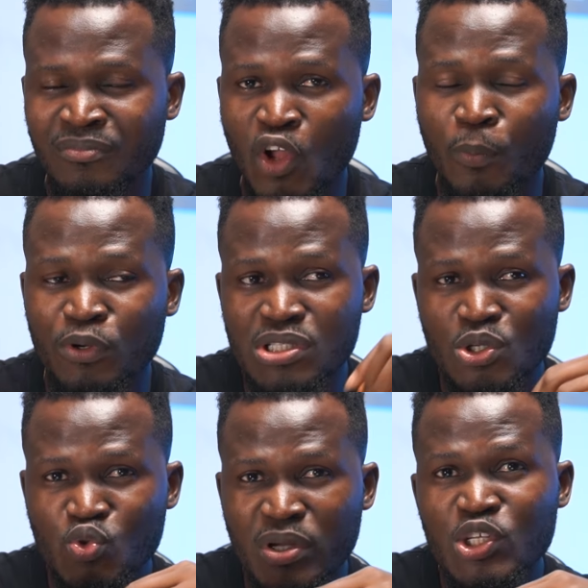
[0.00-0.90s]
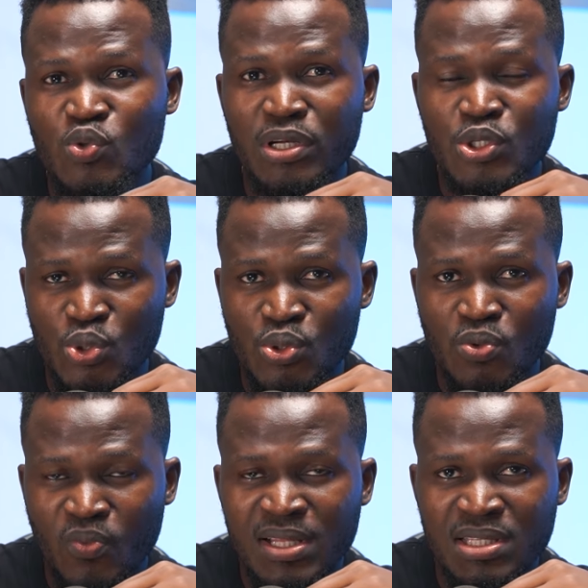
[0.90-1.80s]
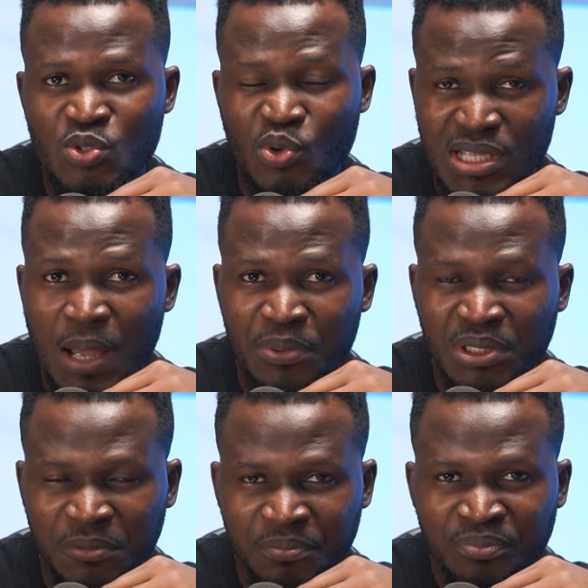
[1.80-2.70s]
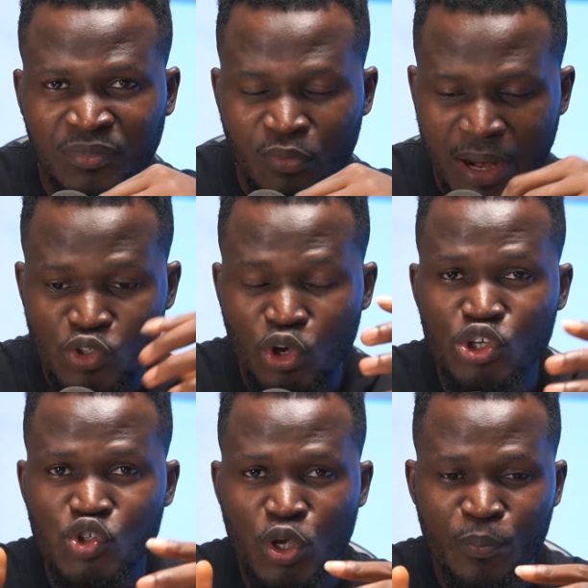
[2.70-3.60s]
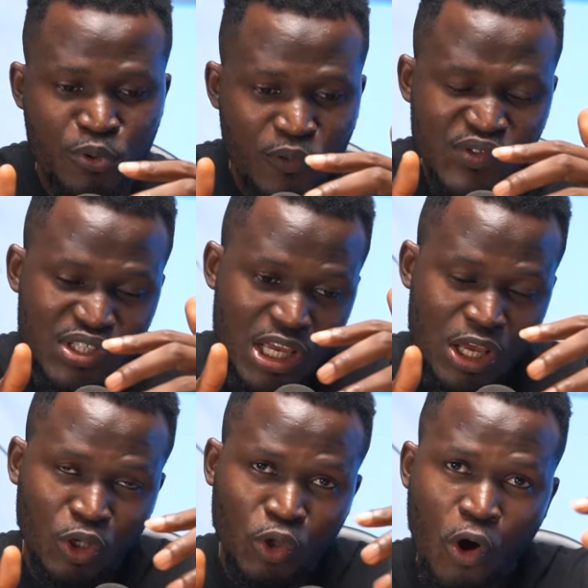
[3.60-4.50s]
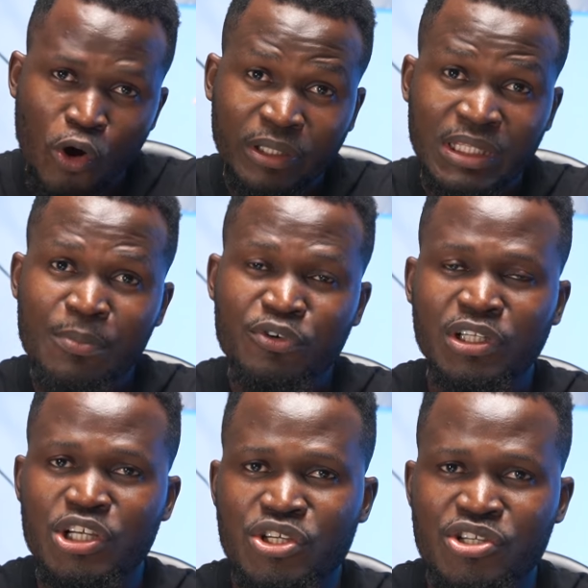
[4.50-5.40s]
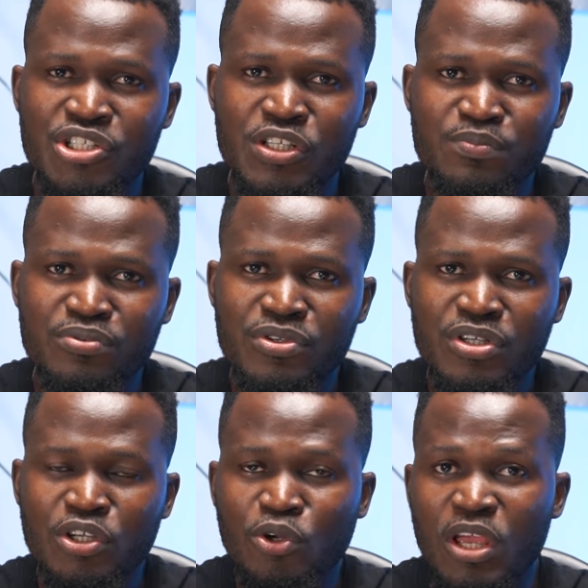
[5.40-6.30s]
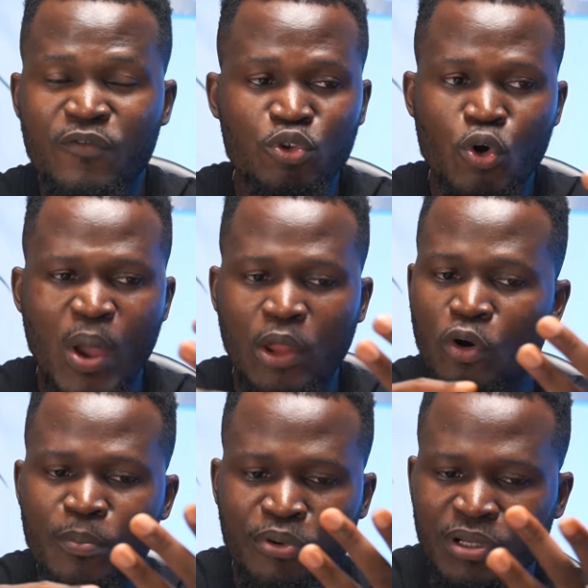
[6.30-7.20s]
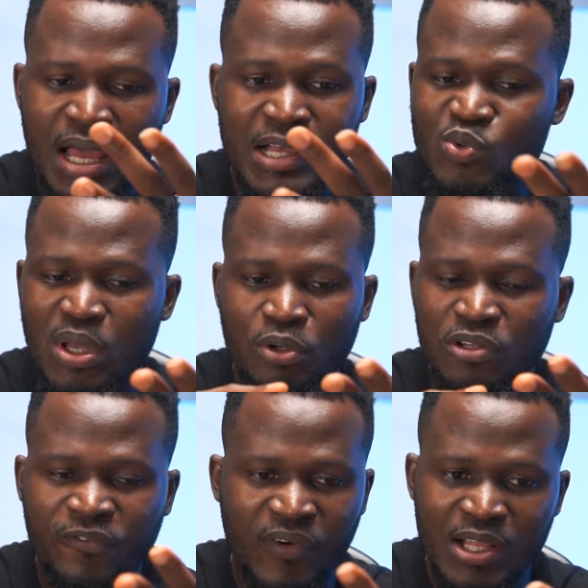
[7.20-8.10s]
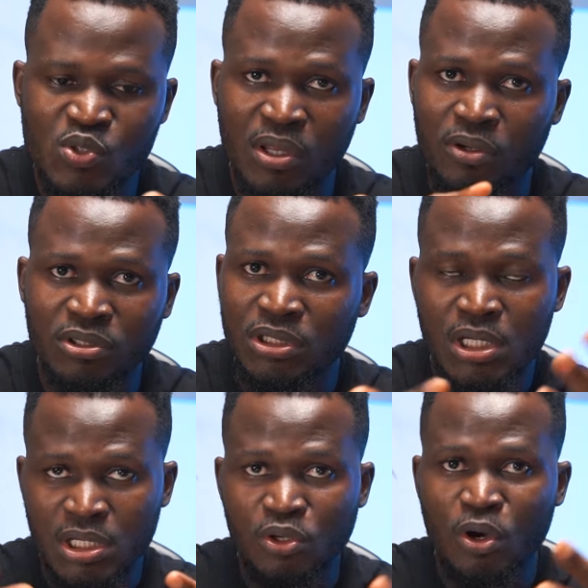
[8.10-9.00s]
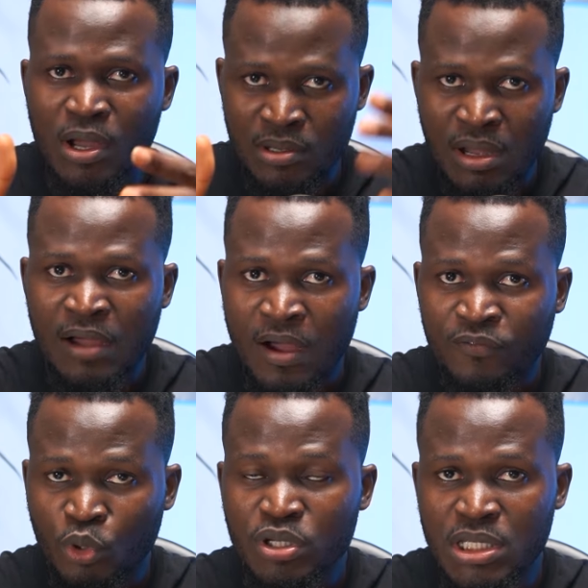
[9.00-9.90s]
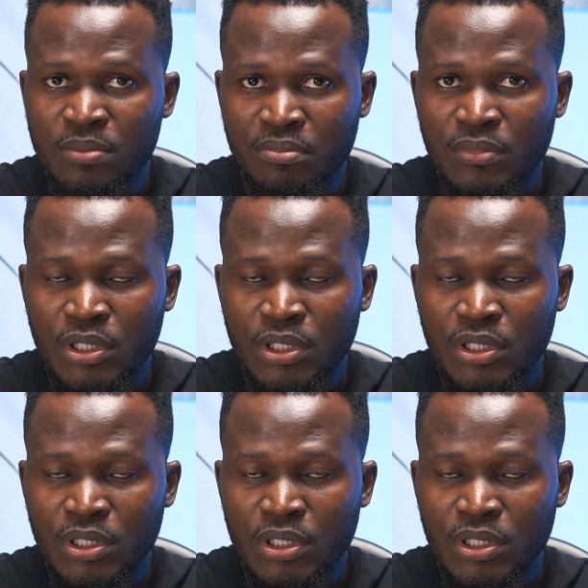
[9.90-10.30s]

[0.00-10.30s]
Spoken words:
up until 2022 when this was happening, right? So it proves a long-term relationship, even though we are not brothers, we are not friends, we are not, I've known him,